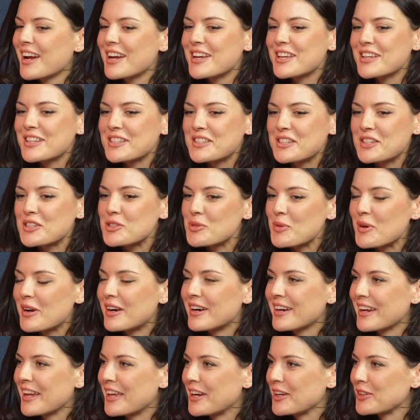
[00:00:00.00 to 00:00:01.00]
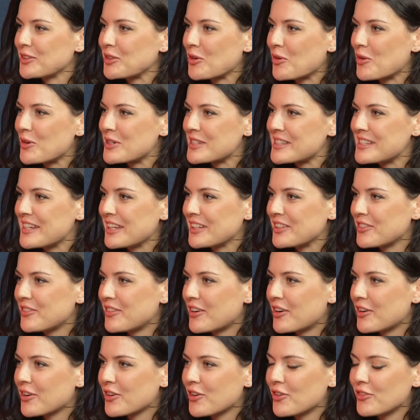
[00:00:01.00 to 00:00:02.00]
Since we are heading towards the end of
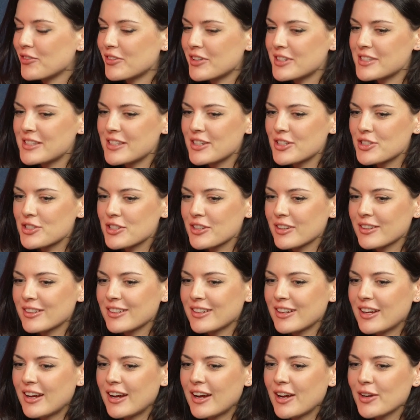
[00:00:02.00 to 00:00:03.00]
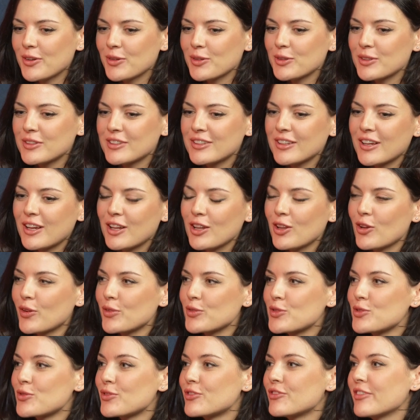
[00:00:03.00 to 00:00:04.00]
our conversation, I would love
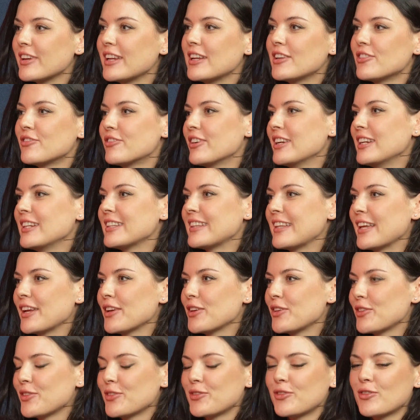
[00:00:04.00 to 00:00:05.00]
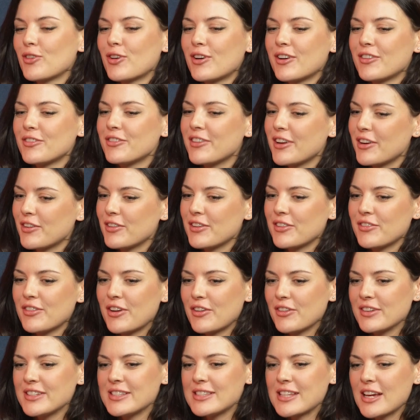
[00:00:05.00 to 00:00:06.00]
to really, really thank you for a very,
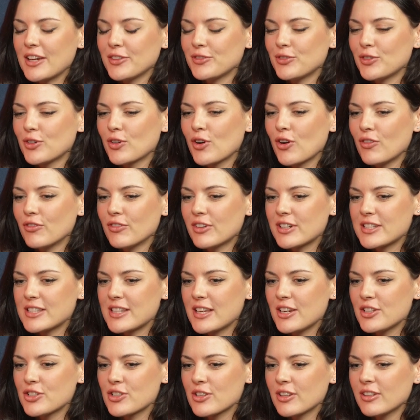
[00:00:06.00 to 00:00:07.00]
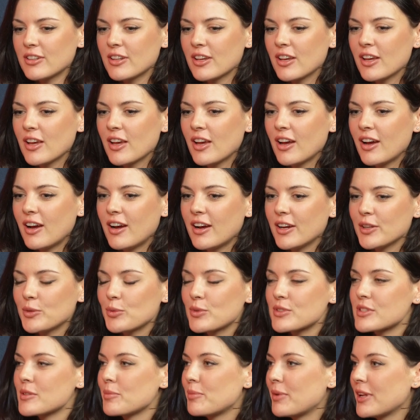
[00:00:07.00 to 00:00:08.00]
very insightful conversation. It
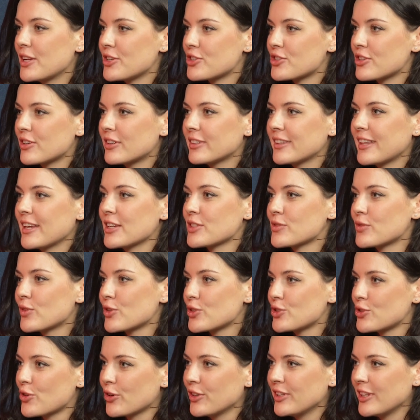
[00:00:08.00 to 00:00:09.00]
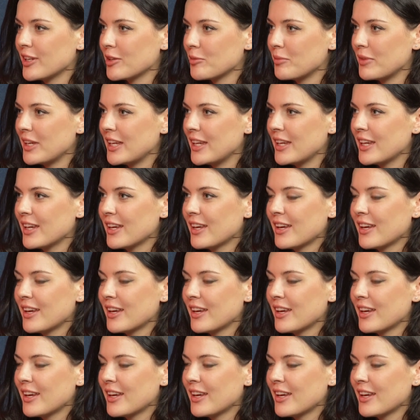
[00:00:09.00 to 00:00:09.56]
was a pleasure. Thanks for joining me.